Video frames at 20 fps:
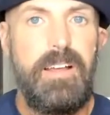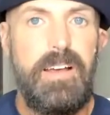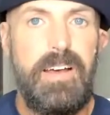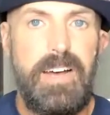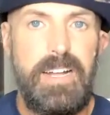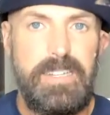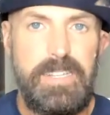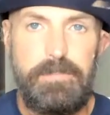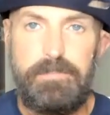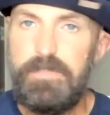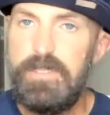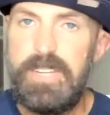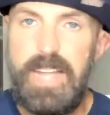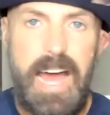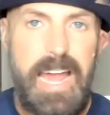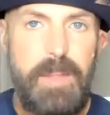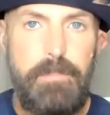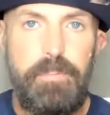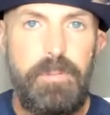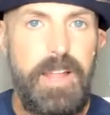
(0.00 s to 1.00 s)
A
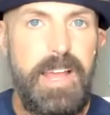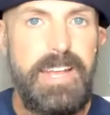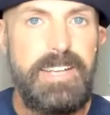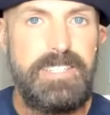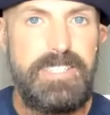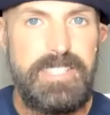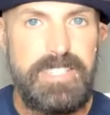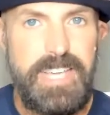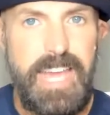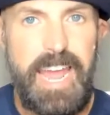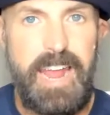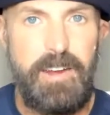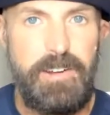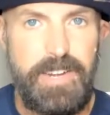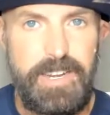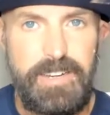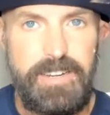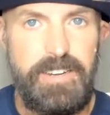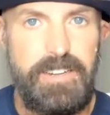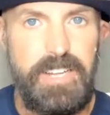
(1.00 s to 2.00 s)
lot of playing scared
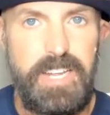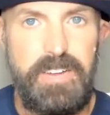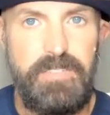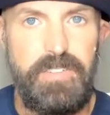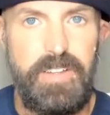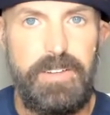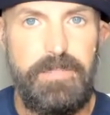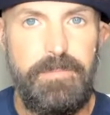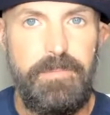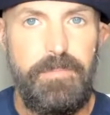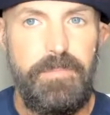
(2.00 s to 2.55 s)
in Cleveland.